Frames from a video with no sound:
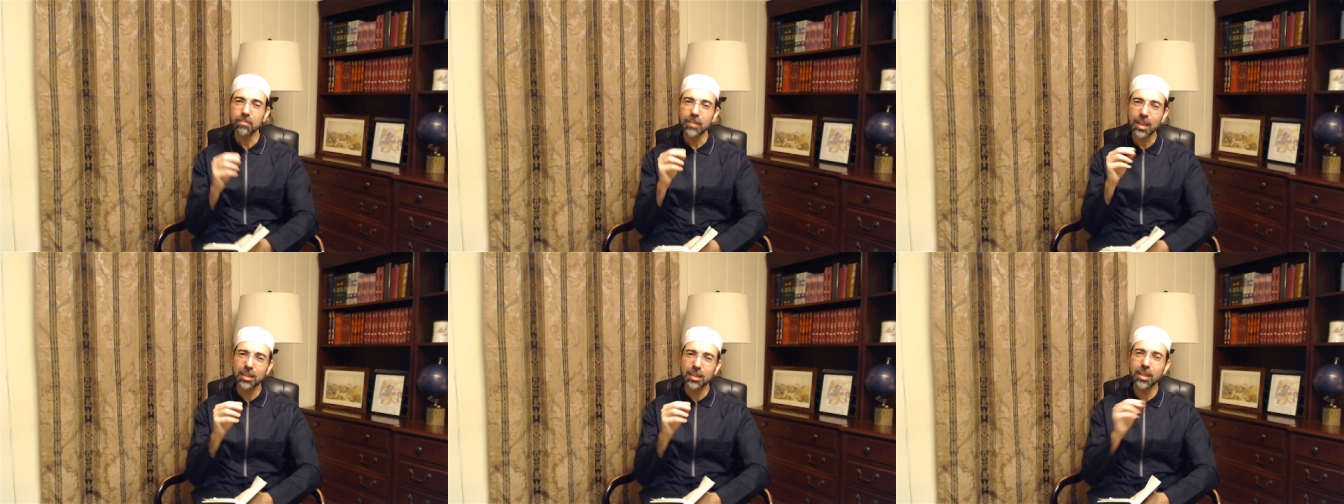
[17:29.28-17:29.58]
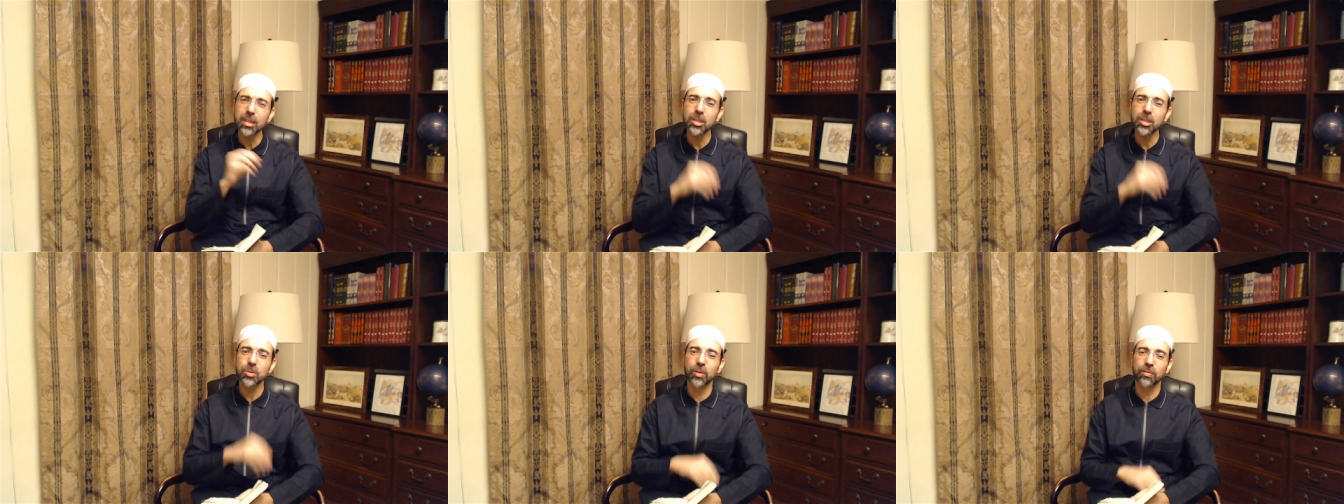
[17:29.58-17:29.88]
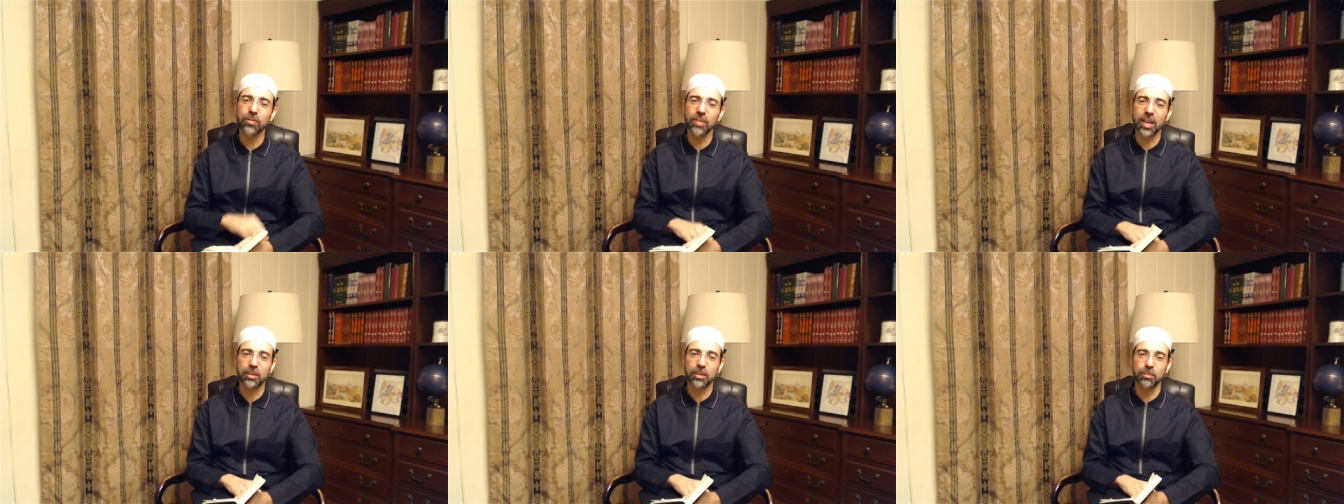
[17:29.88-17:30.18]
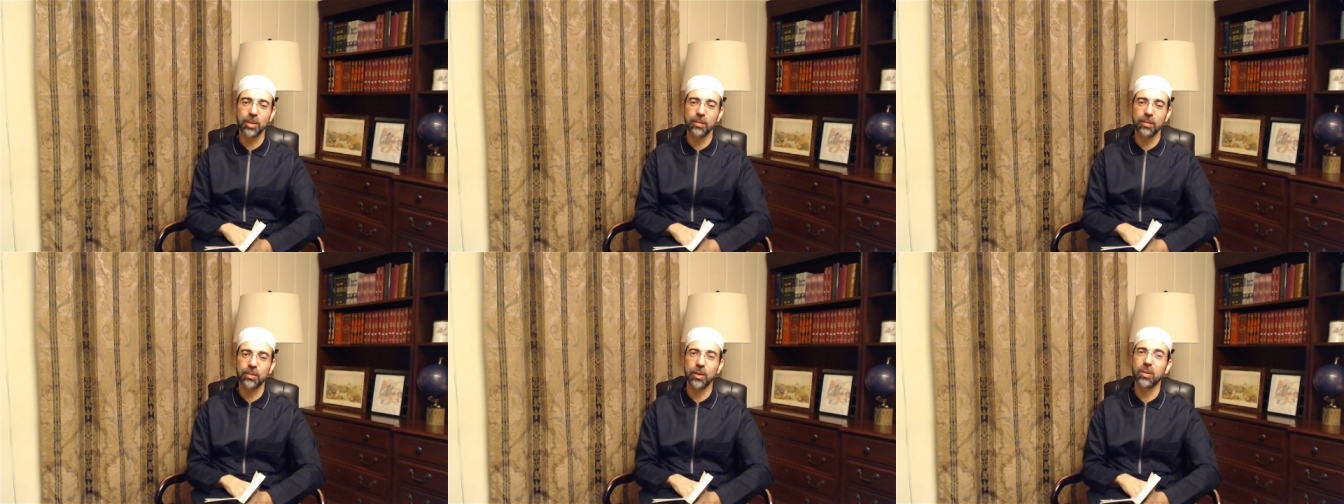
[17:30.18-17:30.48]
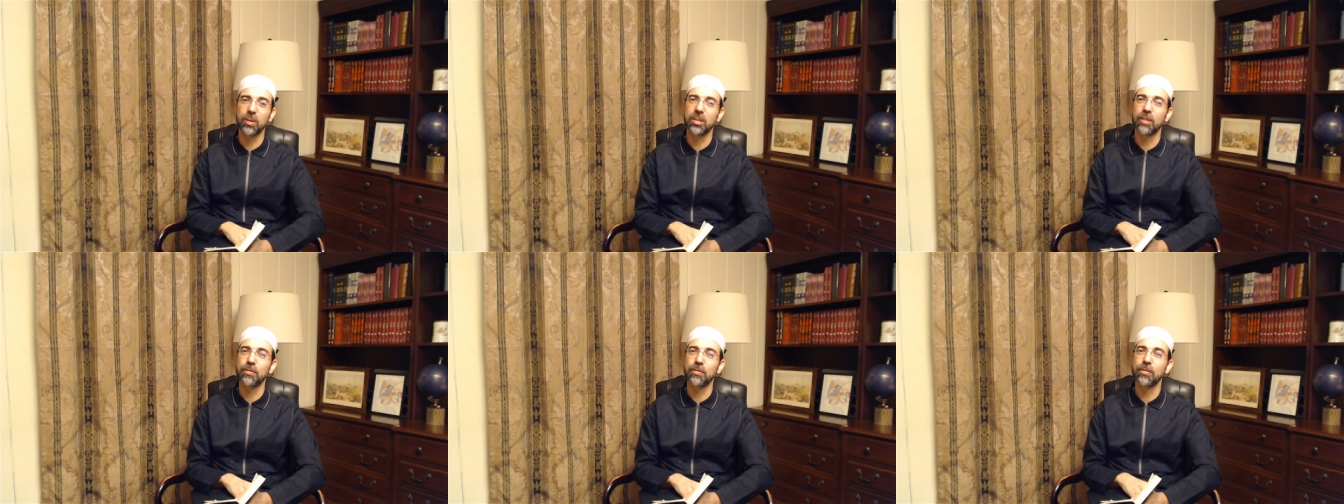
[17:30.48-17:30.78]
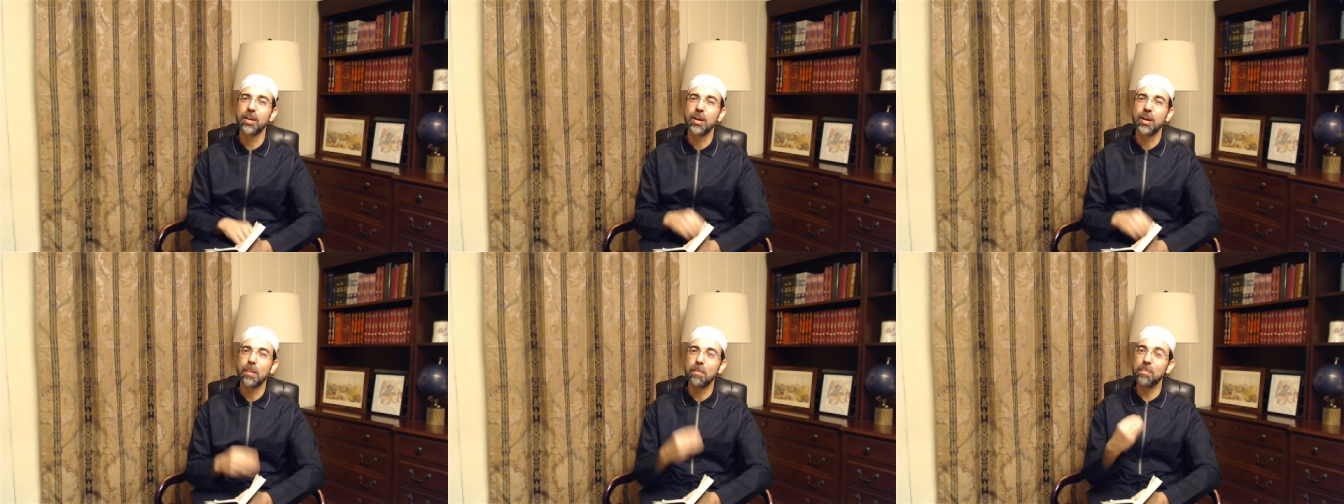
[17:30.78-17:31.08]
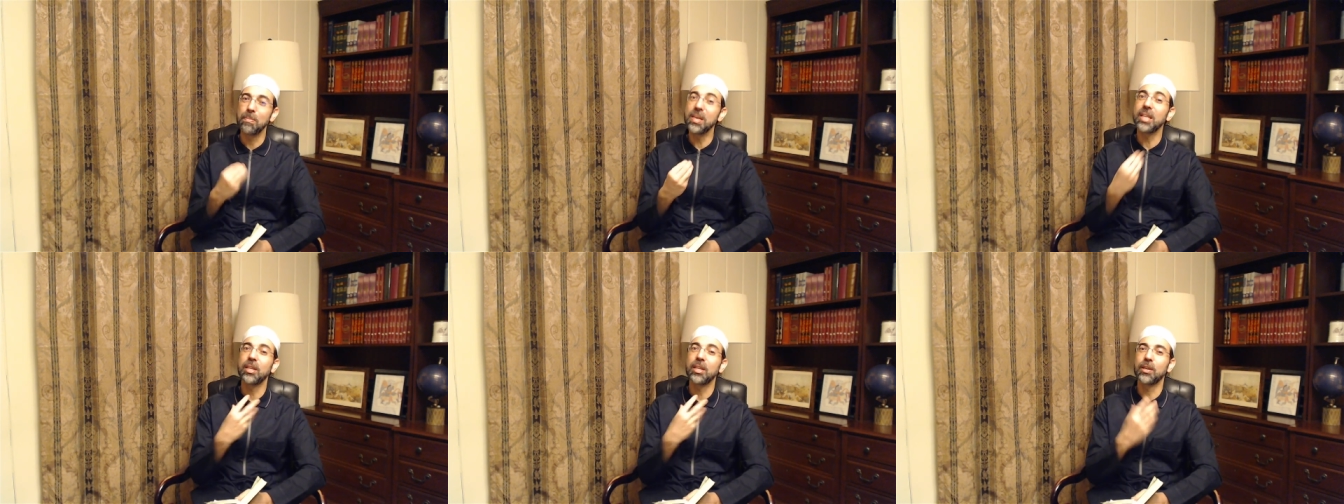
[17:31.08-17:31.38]
Let us reflect briefly on the
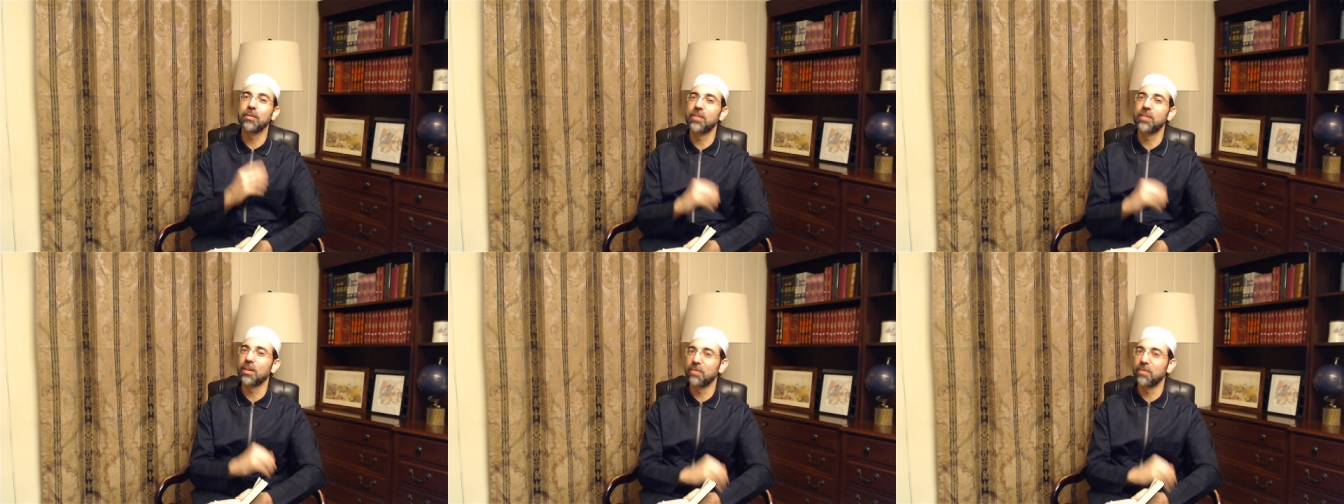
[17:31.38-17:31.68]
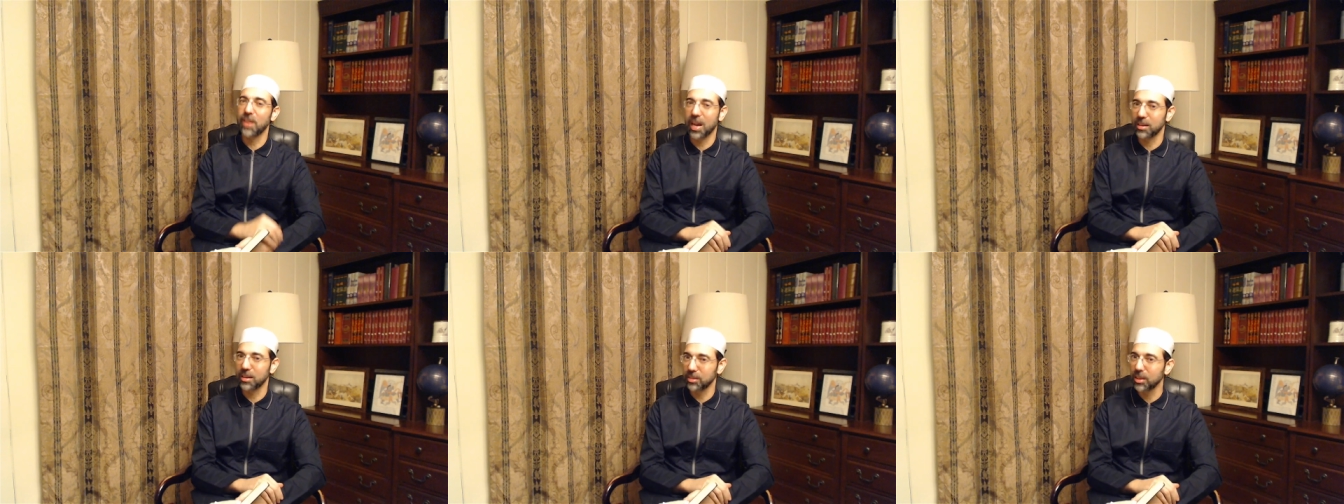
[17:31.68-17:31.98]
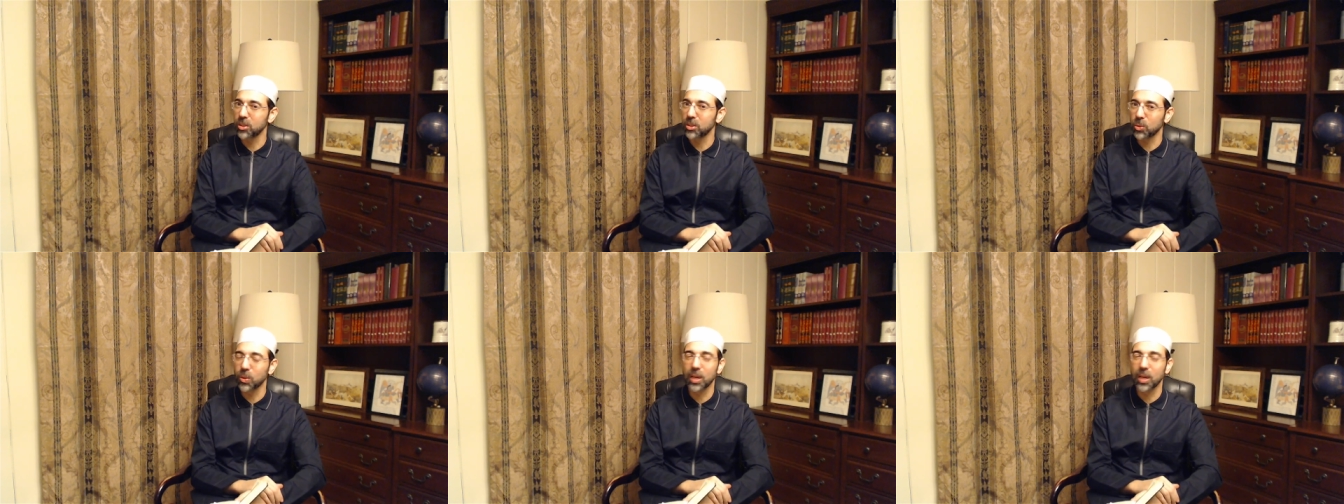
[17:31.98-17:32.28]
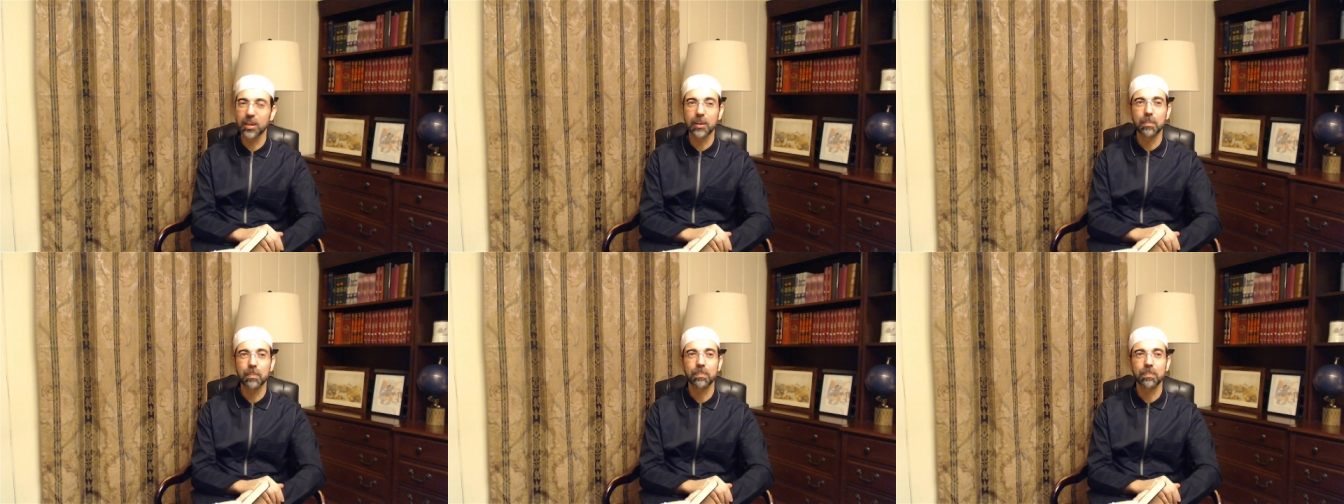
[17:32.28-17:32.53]
meaning of the fast as well.